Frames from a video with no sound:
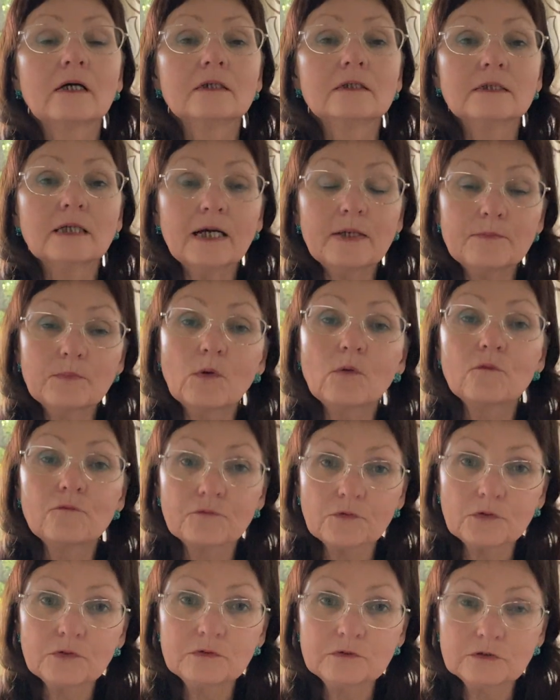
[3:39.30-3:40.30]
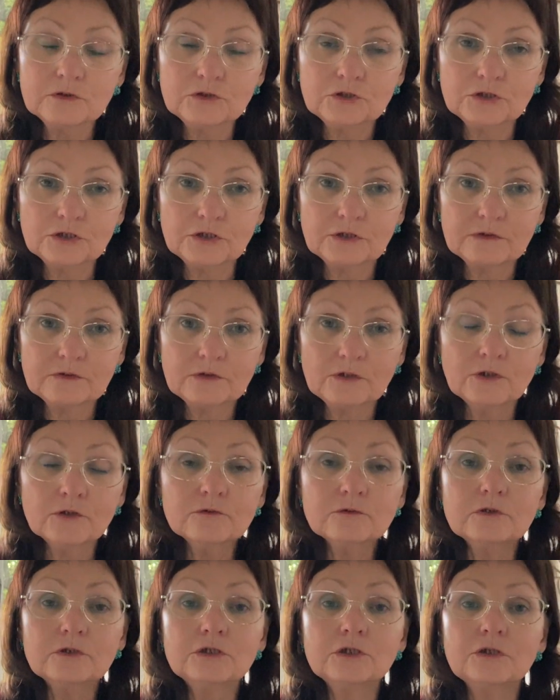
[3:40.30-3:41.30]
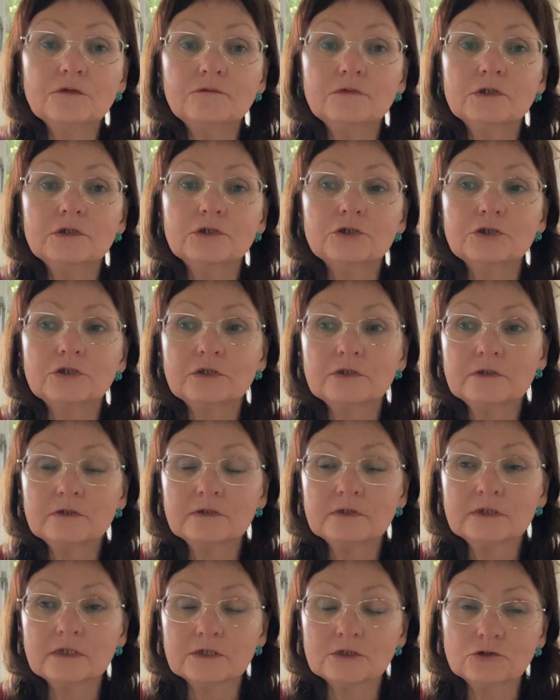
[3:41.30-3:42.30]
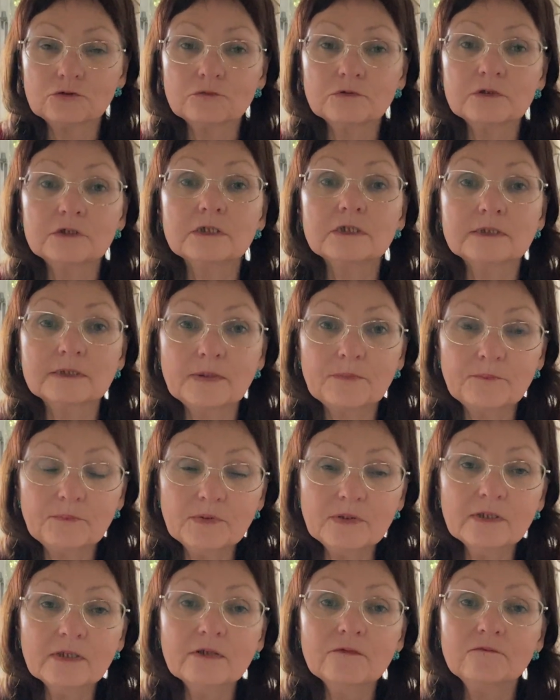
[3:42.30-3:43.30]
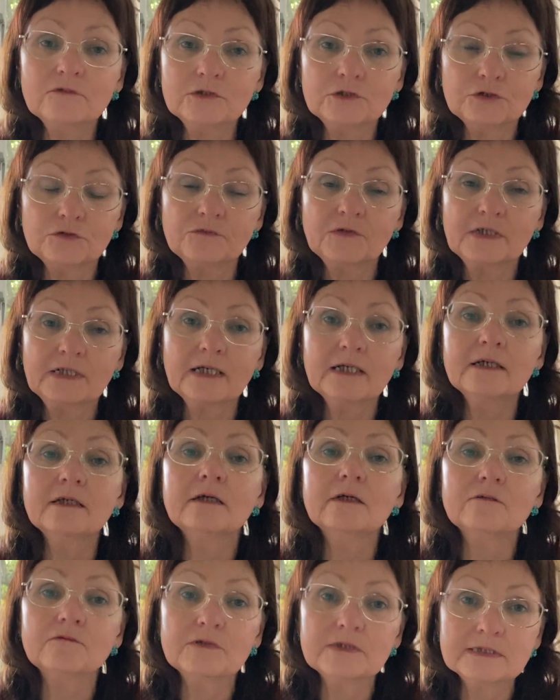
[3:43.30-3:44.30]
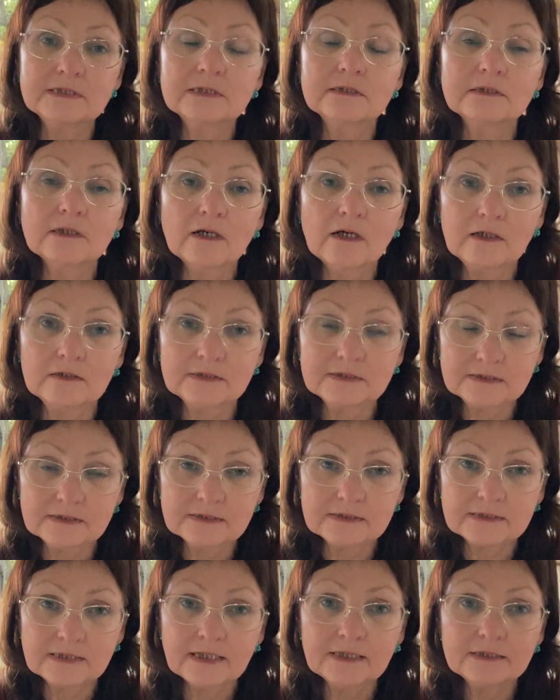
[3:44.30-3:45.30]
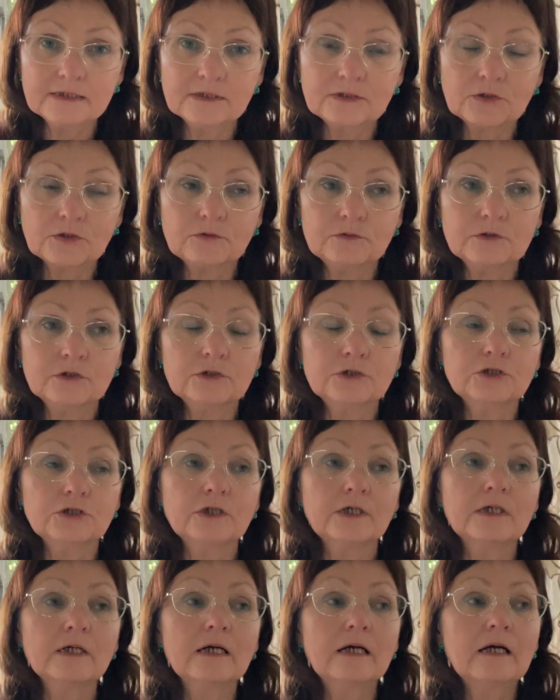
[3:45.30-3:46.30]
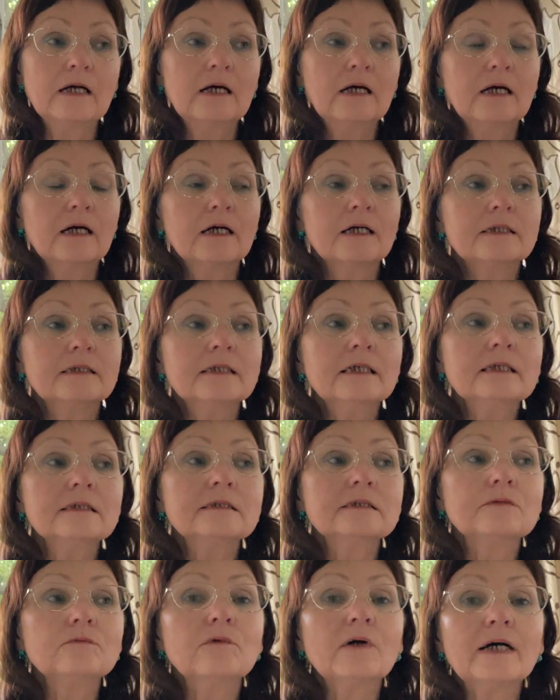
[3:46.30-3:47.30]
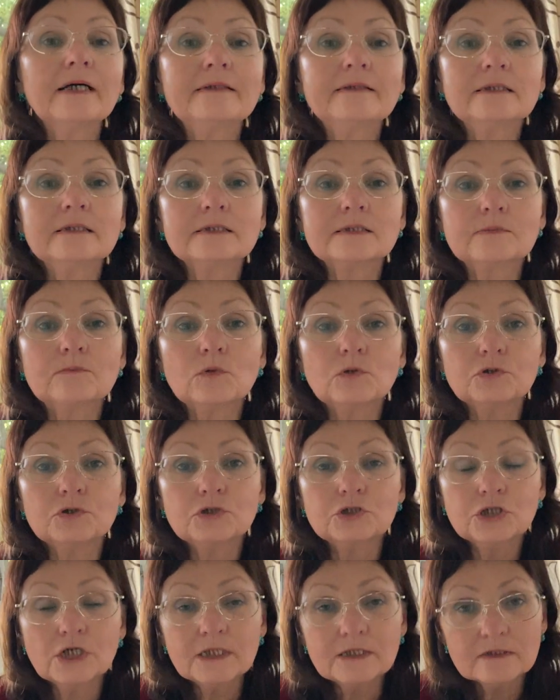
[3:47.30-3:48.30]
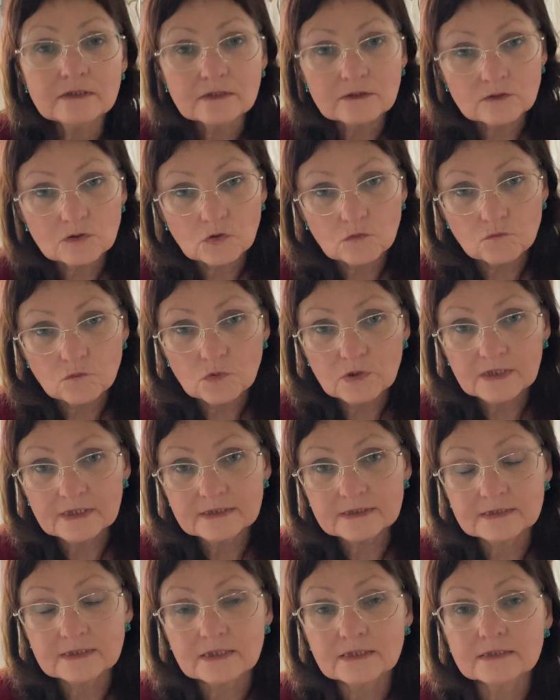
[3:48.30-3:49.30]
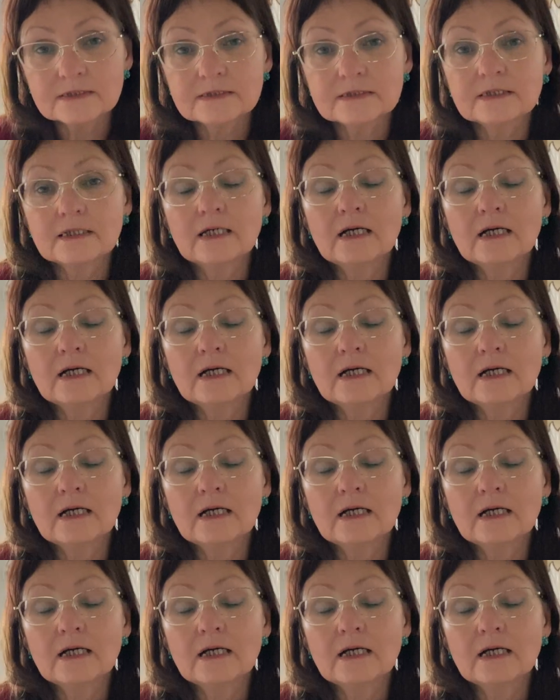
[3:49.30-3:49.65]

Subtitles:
type of energy which does not disappear, which we carry within us, psychic energy. And that's why these more general qualities